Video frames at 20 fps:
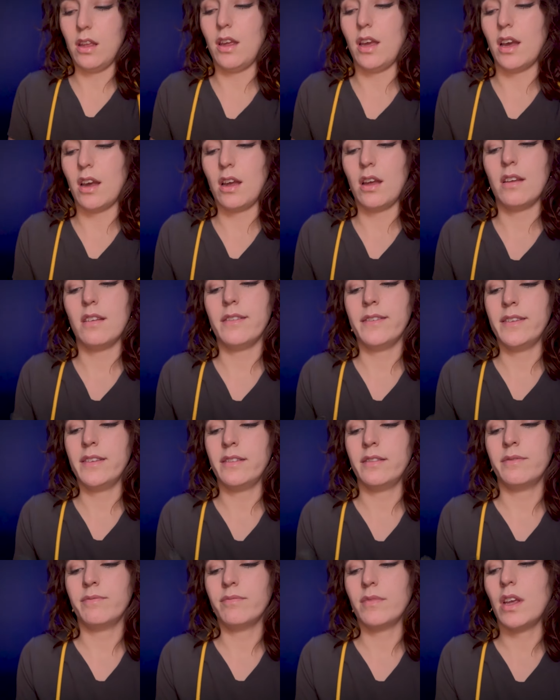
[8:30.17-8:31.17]

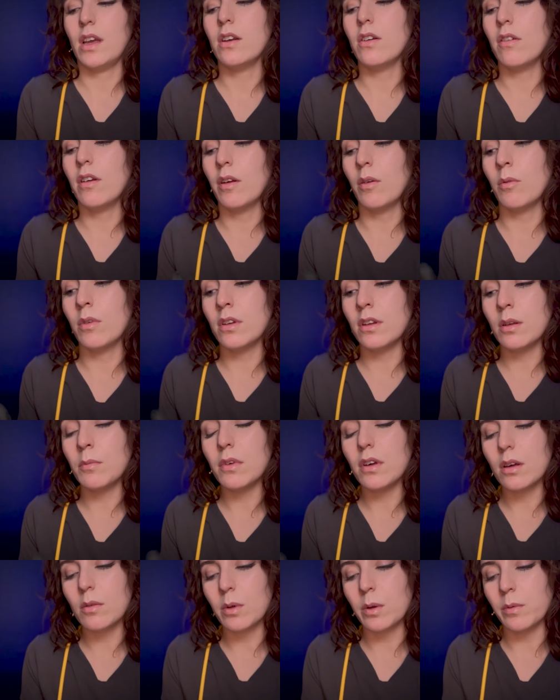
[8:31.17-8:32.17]
gas. I don't know. One time
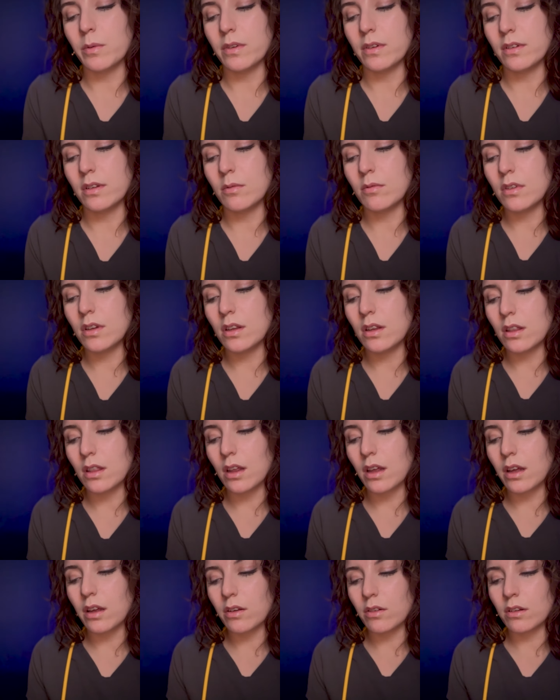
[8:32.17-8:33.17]
I got my wisdom teeth
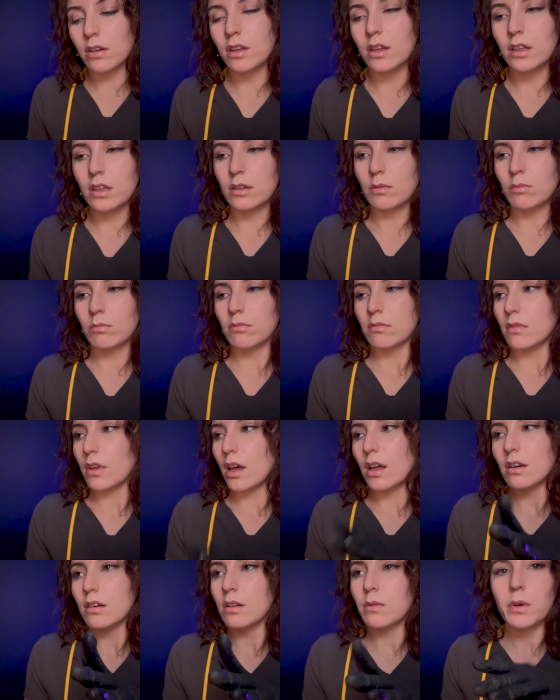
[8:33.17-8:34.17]
out.
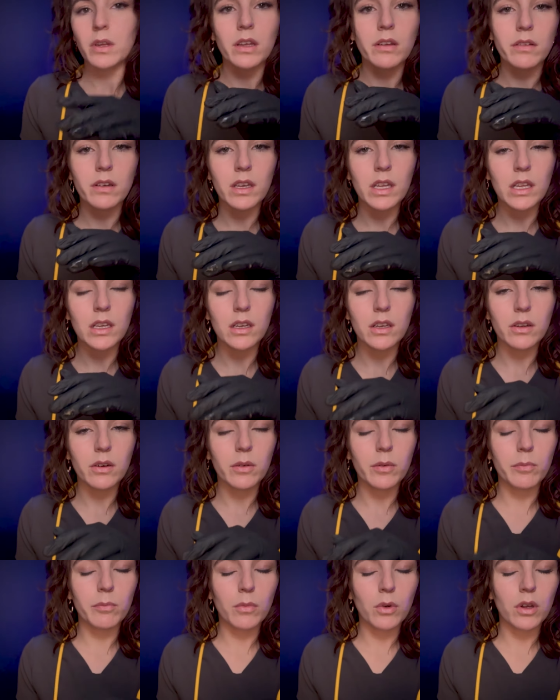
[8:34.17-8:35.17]
I don't know why you need to do
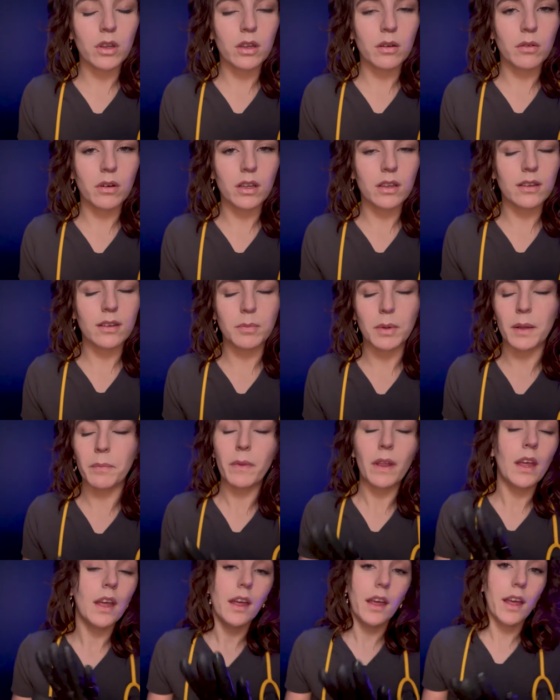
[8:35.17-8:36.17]
it more than once, but
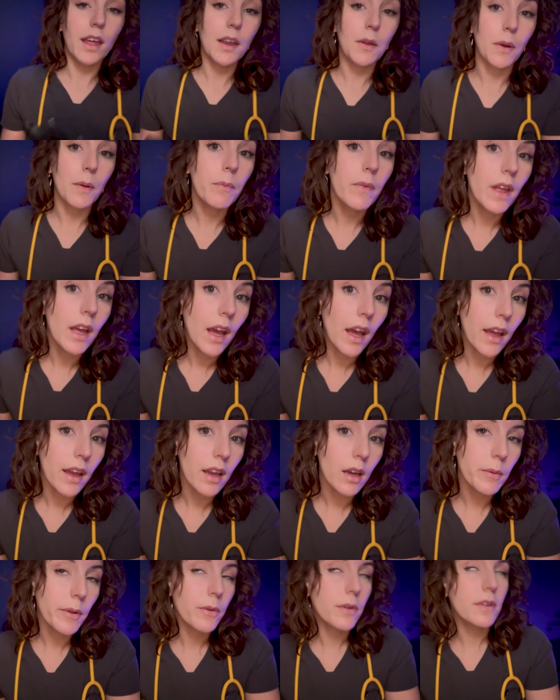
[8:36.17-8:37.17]
anyway, I got my